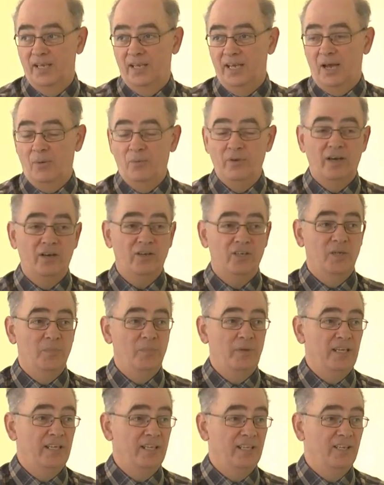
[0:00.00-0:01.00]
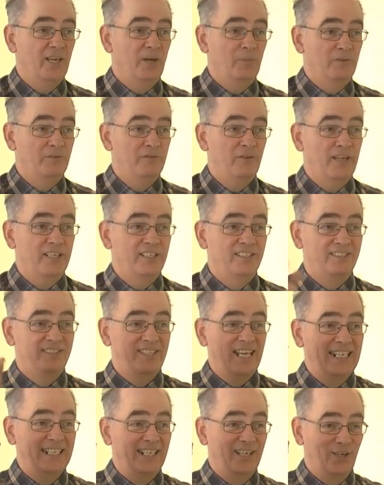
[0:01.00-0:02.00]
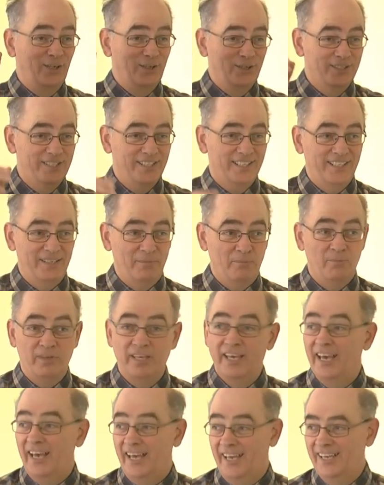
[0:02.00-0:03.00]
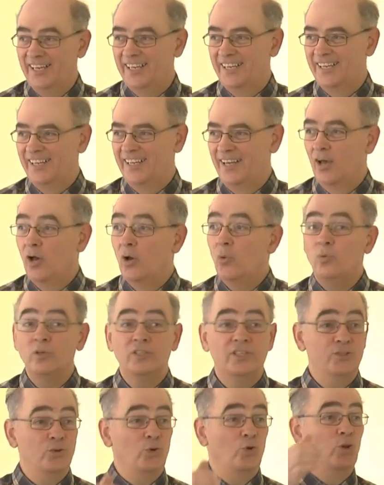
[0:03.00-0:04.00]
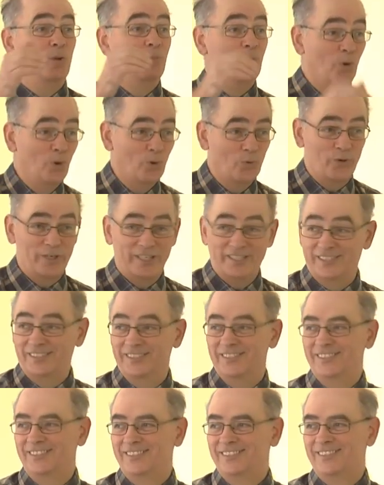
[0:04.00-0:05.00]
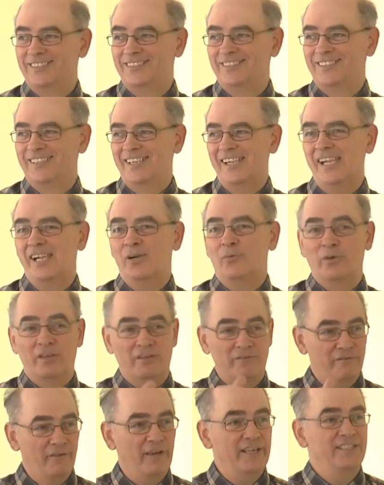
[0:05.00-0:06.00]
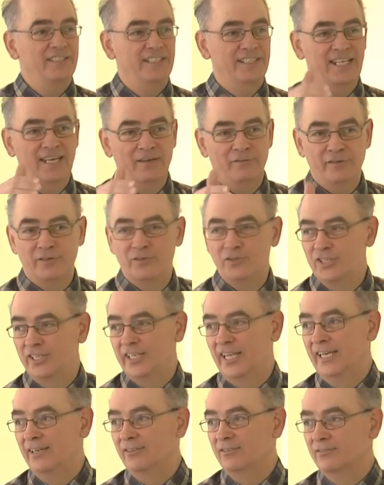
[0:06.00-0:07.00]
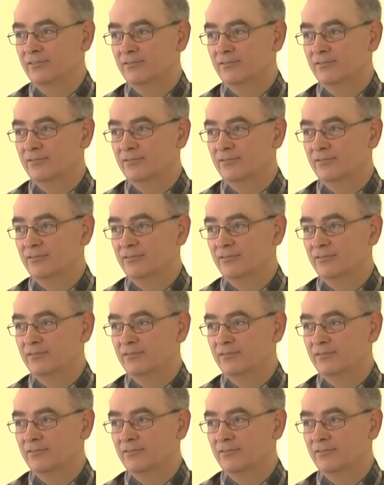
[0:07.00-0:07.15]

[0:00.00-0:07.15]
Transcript: And we are going to be, in the common phrase, dead a long time, yeah, which is all the more reason we invest in that future now.